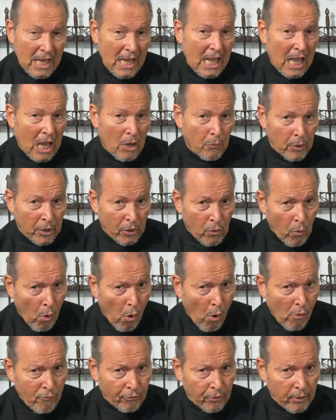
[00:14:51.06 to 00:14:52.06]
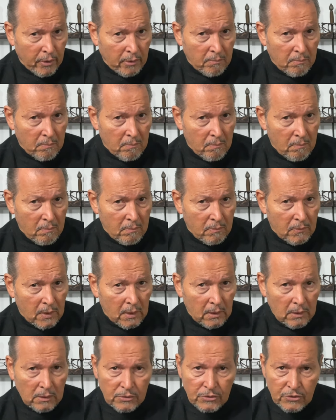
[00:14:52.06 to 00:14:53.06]
And we go over it
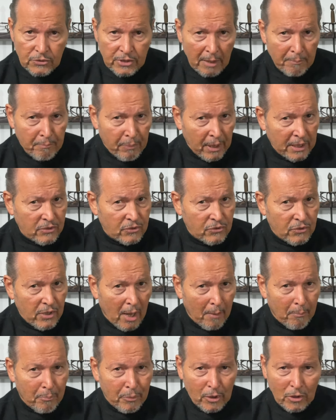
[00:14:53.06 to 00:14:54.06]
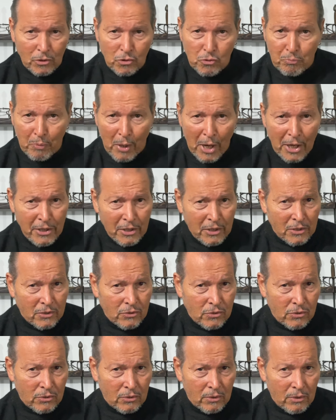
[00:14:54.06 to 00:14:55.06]
step by step, inch by
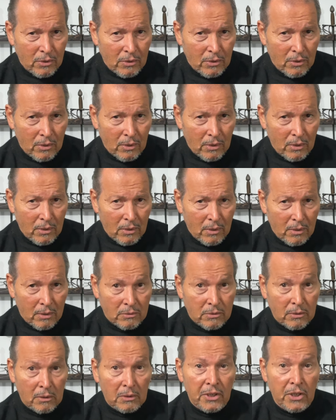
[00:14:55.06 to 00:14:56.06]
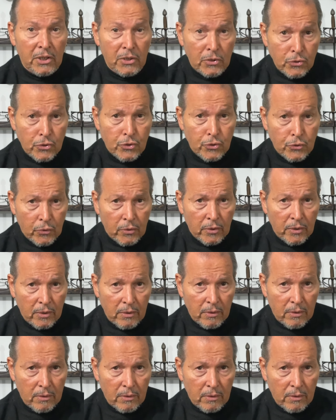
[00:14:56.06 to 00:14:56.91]
inch, until he is sure.